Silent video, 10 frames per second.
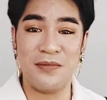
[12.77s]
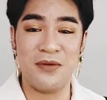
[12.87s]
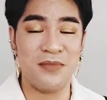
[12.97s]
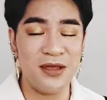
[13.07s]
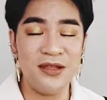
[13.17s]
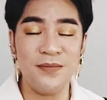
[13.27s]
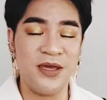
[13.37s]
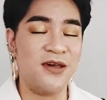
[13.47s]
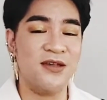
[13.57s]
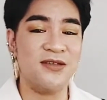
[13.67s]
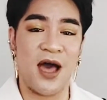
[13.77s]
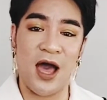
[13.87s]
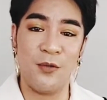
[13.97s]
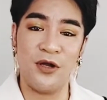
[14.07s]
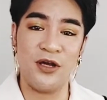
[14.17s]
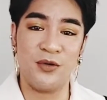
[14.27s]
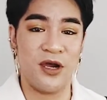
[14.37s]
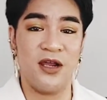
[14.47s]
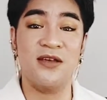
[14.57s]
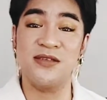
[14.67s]
But mainly because I want to
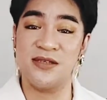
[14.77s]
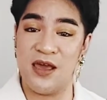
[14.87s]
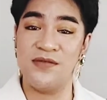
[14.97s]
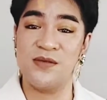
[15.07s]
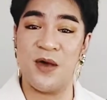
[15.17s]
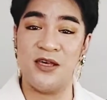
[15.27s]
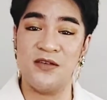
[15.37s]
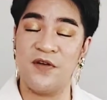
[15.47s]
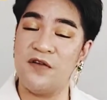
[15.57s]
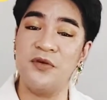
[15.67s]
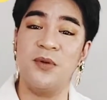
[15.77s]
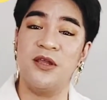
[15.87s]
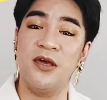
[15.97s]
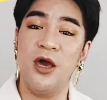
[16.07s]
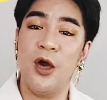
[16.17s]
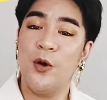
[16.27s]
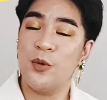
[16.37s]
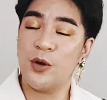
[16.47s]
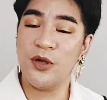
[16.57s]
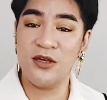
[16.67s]
create a safe space for everybody
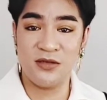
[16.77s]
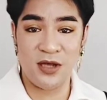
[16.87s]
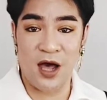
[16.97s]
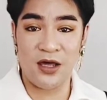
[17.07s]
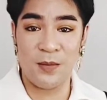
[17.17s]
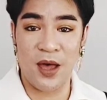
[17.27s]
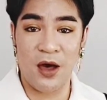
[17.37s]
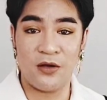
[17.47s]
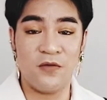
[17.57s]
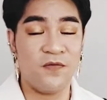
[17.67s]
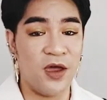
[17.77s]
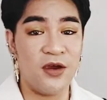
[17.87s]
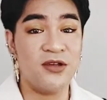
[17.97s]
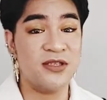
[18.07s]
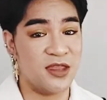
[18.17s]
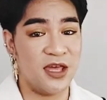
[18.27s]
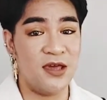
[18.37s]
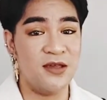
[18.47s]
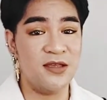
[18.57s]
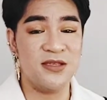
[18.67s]
where we could talk about various
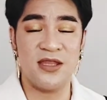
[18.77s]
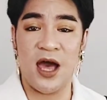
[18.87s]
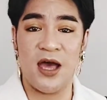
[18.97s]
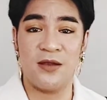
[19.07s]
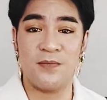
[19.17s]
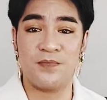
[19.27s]
things that